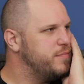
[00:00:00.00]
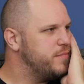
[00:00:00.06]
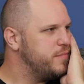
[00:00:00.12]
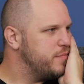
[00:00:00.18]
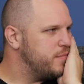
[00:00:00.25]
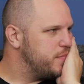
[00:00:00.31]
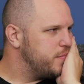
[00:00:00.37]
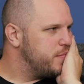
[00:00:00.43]
to
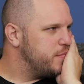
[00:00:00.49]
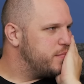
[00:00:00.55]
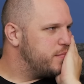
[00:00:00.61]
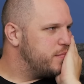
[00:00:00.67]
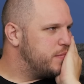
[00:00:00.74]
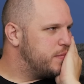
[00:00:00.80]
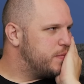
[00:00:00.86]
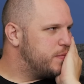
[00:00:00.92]
play.
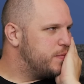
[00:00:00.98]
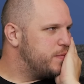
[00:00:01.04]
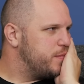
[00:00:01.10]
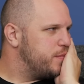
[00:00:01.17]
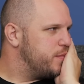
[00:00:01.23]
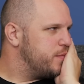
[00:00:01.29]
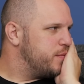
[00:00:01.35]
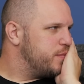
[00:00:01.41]

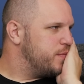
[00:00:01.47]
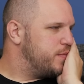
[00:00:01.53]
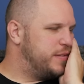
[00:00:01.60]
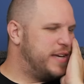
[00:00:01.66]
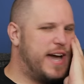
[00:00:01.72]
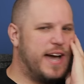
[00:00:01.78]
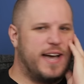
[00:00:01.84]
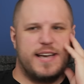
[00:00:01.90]
Um,
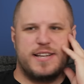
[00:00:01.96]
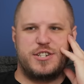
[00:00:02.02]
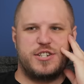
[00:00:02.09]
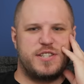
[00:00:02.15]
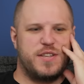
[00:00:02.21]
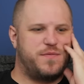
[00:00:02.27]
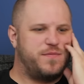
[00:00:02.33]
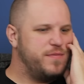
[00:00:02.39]
it, yeah, it's,
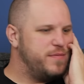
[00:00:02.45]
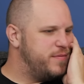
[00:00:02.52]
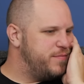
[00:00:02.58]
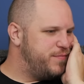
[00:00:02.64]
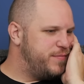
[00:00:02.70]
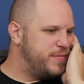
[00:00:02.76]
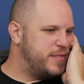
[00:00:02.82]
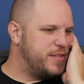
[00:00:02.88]
it's,
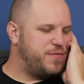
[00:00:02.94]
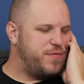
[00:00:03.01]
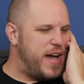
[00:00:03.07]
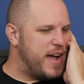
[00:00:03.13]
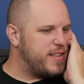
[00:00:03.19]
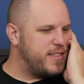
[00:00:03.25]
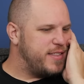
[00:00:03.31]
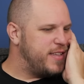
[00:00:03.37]
the, it's
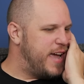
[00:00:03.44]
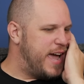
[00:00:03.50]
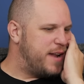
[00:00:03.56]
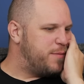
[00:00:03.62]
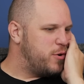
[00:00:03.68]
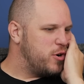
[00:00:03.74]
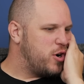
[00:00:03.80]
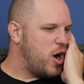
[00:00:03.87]
fact that the
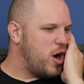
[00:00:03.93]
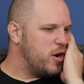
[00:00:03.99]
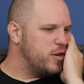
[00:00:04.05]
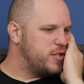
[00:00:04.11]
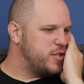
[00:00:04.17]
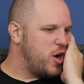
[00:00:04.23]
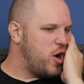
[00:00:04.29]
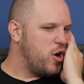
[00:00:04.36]
animal
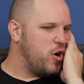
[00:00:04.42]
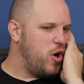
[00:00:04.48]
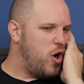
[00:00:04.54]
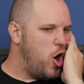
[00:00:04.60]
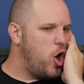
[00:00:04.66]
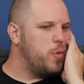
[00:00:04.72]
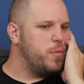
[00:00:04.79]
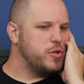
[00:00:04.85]
cards smooth. are
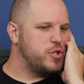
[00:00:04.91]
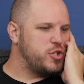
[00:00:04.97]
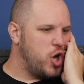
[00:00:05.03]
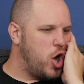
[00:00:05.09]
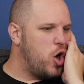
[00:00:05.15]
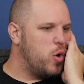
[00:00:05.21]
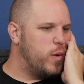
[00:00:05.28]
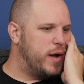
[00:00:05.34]
almost
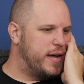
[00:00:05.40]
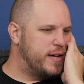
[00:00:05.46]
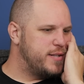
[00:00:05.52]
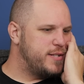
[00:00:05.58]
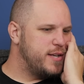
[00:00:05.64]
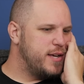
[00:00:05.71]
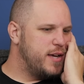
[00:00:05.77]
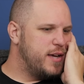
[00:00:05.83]

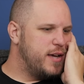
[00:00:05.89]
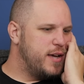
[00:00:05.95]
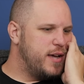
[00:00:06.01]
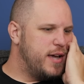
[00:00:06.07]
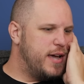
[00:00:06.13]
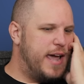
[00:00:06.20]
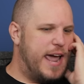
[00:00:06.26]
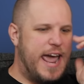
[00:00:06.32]
always
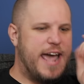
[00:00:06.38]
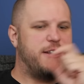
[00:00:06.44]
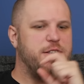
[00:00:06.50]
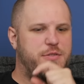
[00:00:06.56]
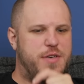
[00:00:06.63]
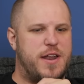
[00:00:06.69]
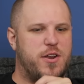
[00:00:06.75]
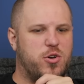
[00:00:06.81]

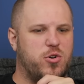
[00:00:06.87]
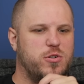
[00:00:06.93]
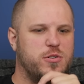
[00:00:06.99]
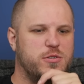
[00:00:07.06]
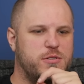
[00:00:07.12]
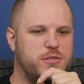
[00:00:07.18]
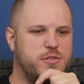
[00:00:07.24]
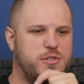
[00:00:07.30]

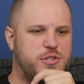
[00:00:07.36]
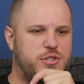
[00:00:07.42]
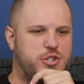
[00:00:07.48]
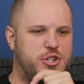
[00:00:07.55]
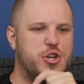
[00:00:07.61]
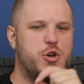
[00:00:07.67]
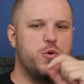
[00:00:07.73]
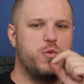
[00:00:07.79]
antithetical
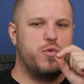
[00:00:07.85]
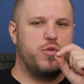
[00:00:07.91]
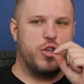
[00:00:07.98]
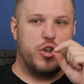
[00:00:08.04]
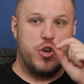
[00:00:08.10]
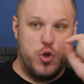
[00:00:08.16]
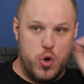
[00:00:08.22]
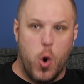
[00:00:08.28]
yes. to
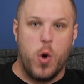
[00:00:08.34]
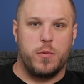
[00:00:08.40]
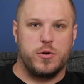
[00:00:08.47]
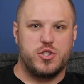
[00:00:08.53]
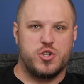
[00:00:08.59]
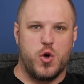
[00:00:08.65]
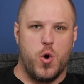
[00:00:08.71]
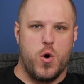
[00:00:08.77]
the
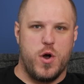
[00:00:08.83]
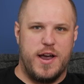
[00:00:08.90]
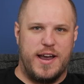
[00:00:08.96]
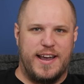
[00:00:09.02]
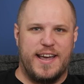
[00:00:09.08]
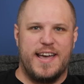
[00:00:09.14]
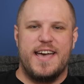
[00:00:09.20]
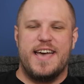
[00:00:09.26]
normal
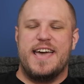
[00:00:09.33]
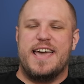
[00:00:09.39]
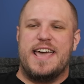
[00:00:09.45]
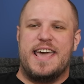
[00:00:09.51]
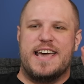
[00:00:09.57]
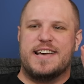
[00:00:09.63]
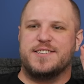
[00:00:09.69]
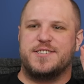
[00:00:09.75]
scoring. Yes.
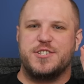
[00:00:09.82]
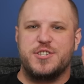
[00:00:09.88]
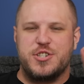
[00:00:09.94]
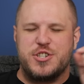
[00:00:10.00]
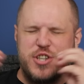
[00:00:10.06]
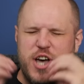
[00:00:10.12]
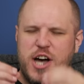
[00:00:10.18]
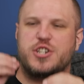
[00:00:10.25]
Is
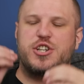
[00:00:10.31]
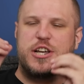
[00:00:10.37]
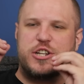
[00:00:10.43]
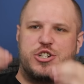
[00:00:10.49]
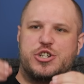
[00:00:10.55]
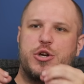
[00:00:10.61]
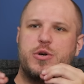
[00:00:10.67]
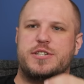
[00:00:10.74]
such a
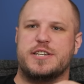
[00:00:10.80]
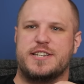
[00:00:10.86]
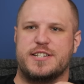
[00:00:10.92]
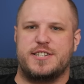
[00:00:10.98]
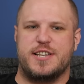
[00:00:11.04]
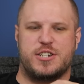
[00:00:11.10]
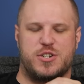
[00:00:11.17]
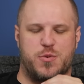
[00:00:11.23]
juicy
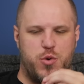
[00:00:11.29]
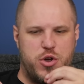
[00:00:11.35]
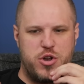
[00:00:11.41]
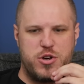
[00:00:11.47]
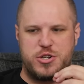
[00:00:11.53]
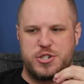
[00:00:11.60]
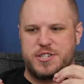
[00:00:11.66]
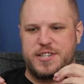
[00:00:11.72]
decision where
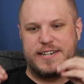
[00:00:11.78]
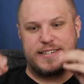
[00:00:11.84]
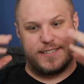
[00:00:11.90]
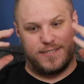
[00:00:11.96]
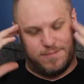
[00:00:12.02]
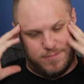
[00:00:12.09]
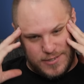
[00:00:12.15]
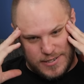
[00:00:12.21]
you're just like,
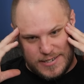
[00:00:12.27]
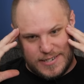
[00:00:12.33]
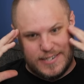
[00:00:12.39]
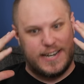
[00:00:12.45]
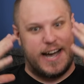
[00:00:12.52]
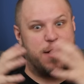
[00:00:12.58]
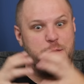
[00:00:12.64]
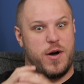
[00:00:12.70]

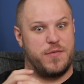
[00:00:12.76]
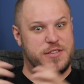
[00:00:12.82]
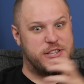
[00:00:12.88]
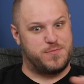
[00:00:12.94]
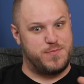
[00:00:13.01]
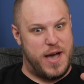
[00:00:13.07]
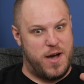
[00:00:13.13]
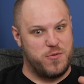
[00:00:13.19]
I want
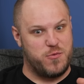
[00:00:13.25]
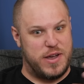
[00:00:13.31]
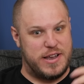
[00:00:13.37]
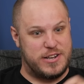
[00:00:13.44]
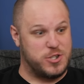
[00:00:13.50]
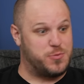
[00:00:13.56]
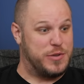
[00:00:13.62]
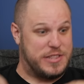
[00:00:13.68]
these mountain
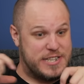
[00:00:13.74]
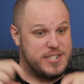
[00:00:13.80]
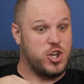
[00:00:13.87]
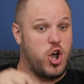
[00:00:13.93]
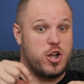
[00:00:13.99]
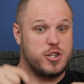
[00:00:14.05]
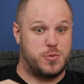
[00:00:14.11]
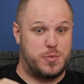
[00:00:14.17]
ranges, but yeah.
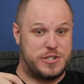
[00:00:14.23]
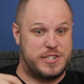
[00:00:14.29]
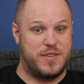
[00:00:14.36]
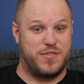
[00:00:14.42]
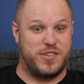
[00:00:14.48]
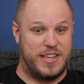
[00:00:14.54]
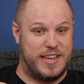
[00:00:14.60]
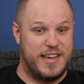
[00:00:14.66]
this card
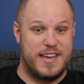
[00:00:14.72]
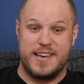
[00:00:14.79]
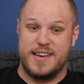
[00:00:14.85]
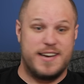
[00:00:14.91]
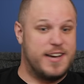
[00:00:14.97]
specifically